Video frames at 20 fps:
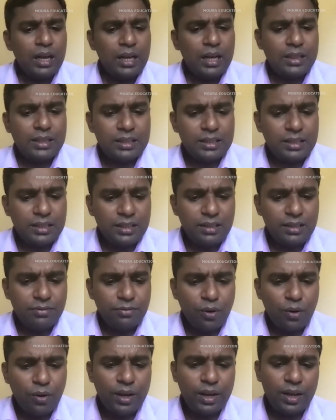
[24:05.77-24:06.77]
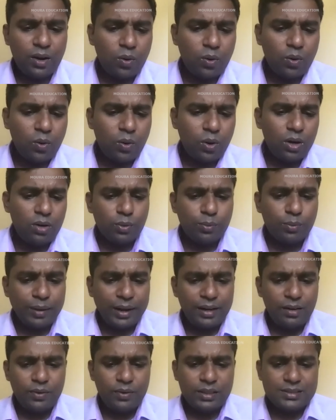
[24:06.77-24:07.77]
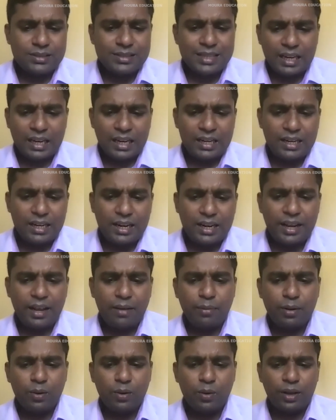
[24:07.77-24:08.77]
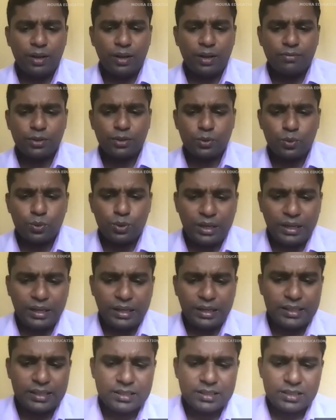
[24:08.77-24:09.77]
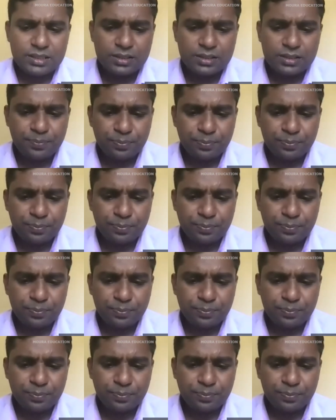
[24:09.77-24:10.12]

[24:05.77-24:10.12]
A 34 year old woman with secondary amenorrhea for two years